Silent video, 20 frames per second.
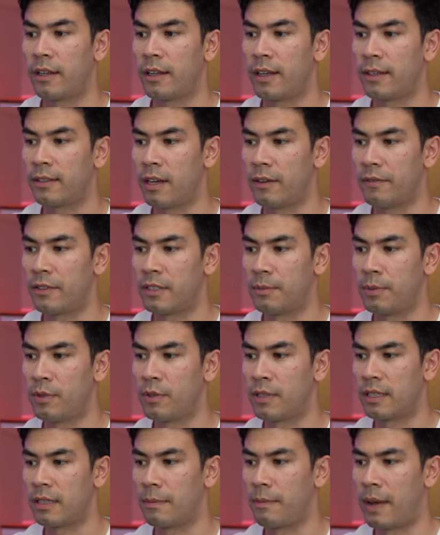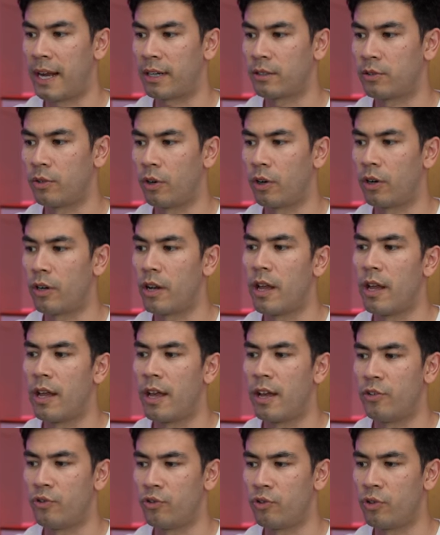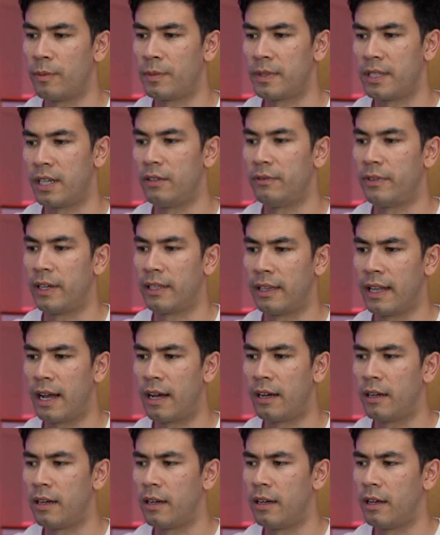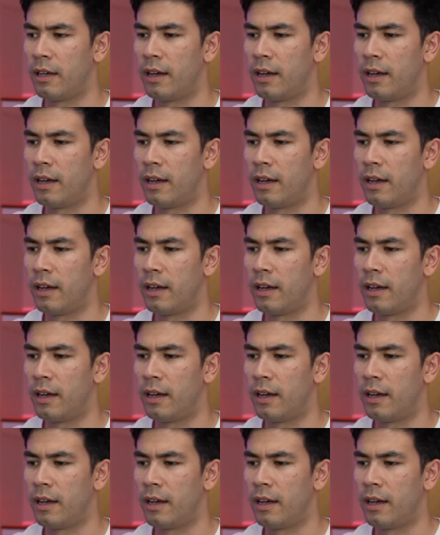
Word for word: kicked off his boots at the back door, and drew himself a, la-